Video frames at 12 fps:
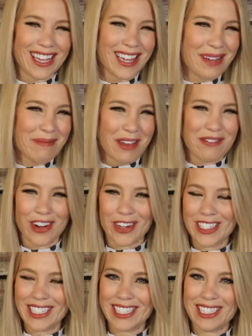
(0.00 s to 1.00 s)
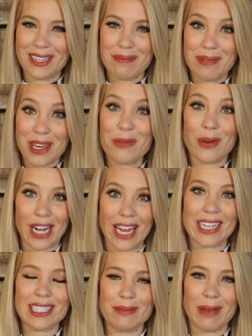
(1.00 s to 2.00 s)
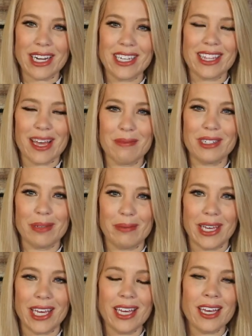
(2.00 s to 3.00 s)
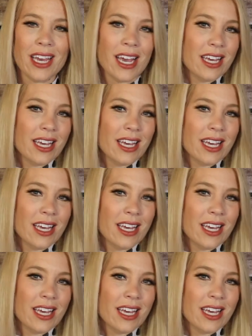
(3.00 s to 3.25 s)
I like my fragrances to be what I expect them to be.